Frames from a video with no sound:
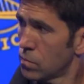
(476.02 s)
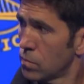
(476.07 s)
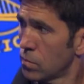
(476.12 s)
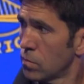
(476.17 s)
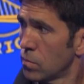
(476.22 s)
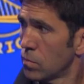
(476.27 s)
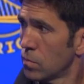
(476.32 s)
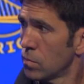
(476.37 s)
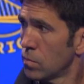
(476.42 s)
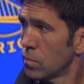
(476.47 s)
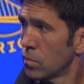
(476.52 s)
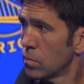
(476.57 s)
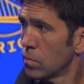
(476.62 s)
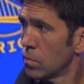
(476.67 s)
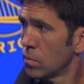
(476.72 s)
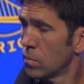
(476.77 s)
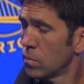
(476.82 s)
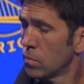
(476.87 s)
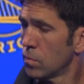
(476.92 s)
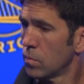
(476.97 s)

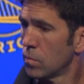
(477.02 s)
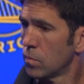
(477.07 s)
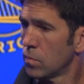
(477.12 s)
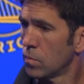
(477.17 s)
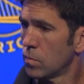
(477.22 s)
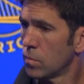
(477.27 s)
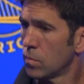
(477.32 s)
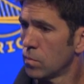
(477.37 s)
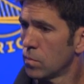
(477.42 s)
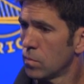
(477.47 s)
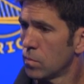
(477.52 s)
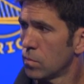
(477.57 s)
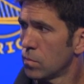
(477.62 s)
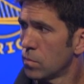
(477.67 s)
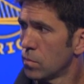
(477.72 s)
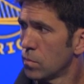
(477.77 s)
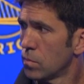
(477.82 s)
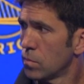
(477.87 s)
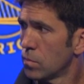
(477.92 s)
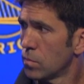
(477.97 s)

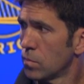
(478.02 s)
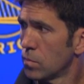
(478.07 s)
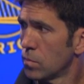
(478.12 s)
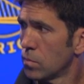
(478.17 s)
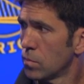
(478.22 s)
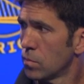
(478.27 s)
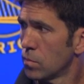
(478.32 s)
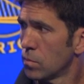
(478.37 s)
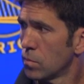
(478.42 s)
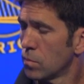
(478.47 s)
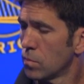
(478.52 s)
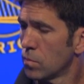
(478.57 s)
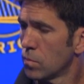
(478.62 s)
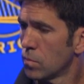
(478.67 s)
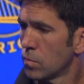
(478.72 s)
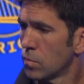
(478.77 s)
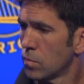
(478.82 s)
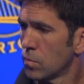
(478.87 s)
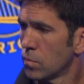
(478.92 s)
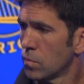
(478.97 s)

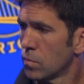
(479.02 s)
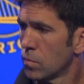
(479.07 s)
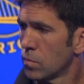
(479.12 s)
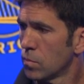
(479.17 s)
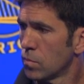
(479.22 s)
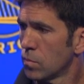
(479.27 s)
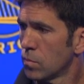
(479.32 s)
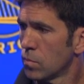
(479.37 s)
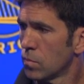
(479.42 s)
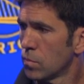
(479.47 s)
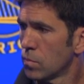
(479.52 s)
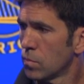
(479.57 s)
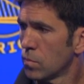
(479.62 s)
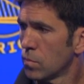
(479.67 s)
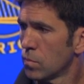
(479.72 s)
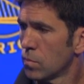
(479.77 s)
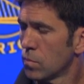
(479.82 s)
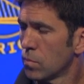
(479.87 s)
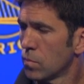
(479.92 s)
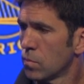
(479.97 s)

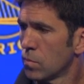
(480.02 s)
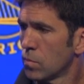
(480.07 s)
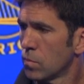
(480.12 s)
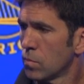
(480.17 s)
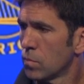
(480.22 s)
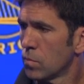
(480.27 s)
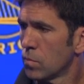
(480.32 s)
(silent)